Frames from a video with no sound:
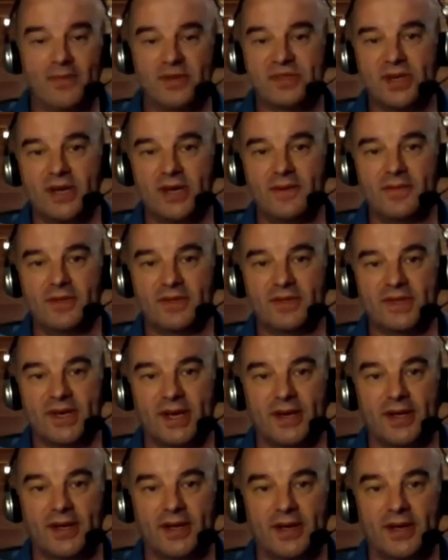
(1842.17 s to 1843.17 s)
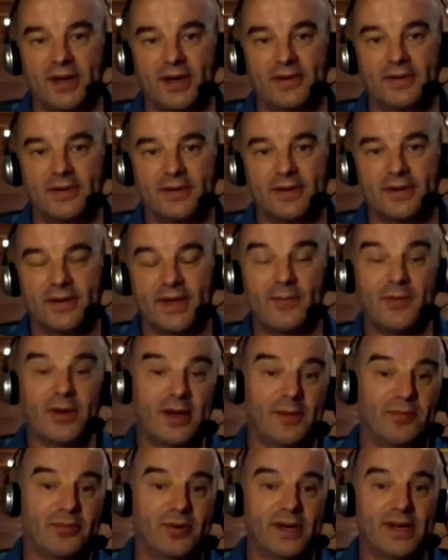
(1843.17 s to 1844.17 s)
sermons I'd heard. And then when I
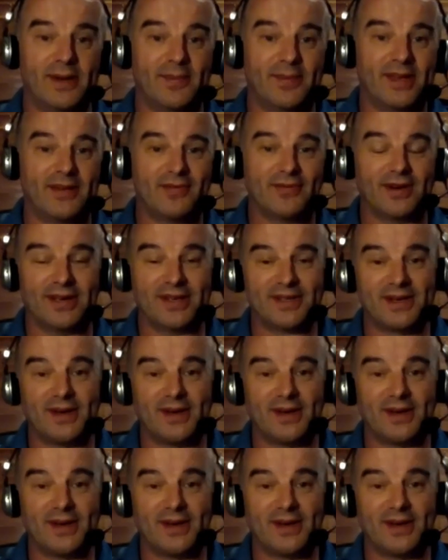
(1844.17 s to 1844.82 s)
preach, I began to realize,